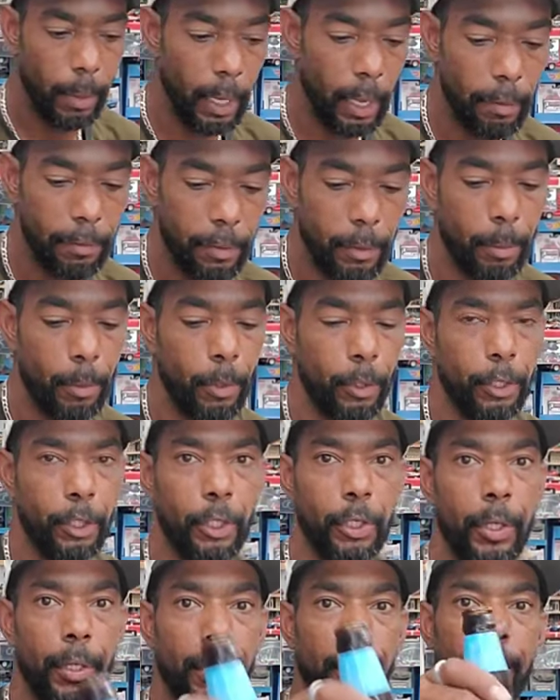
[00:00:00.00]
Have some more
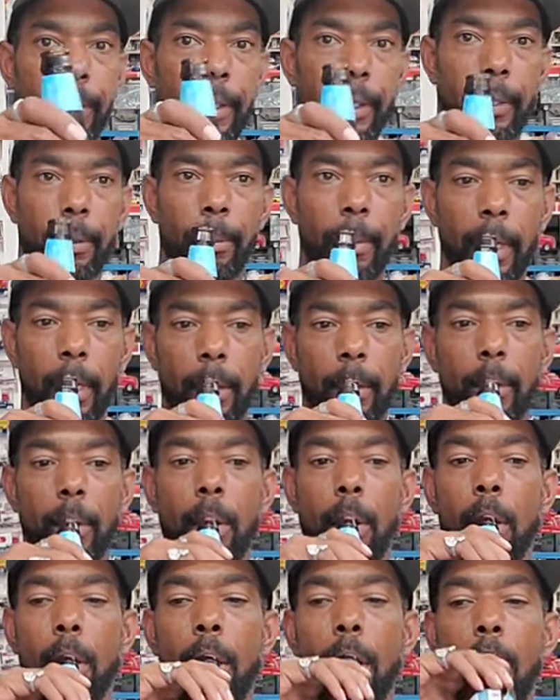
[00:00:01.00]
sugar in the bottle.